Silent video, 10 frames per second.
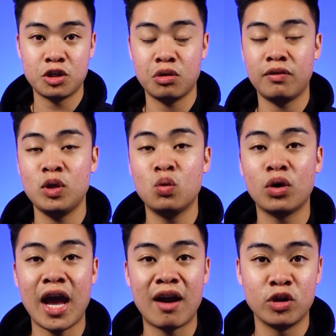So if you
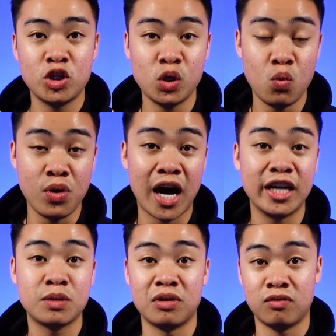were ever to
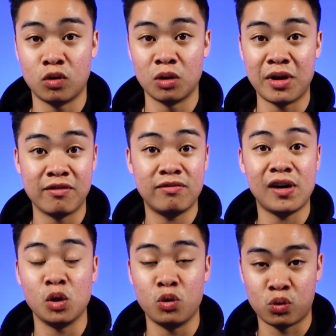not perform and
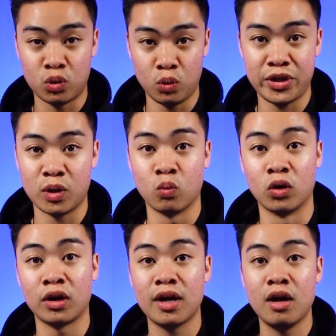follow through with your
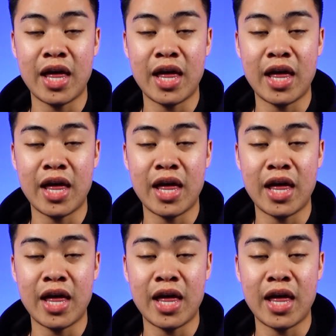work,